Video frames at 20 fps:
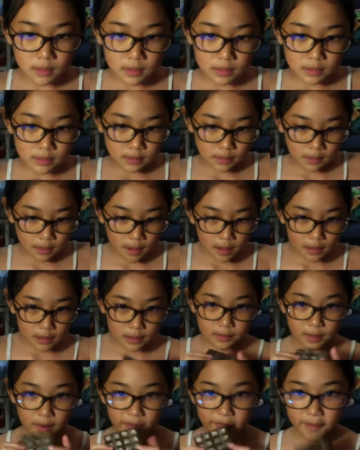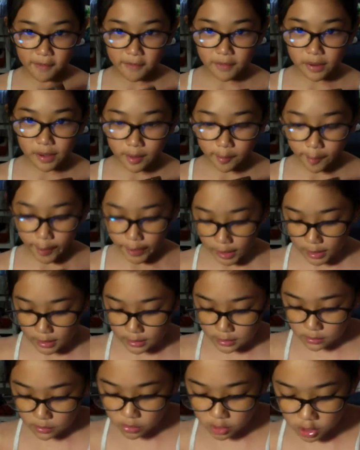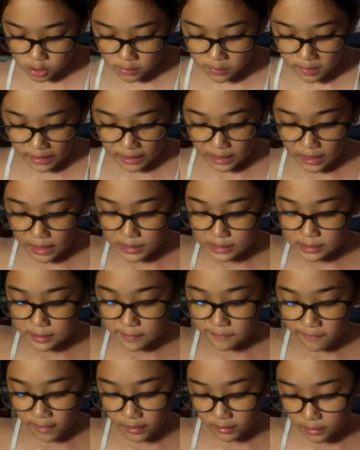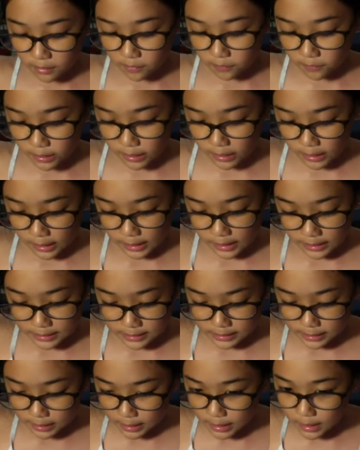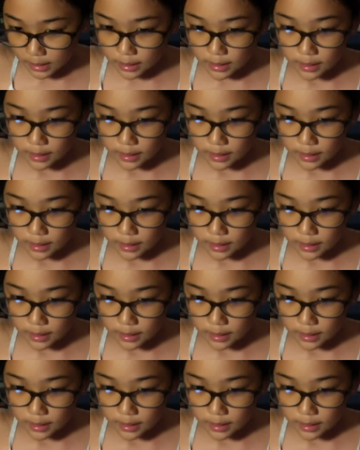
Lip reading: So yeah, this is my favorite cracking squishy, but it gets defective really easily.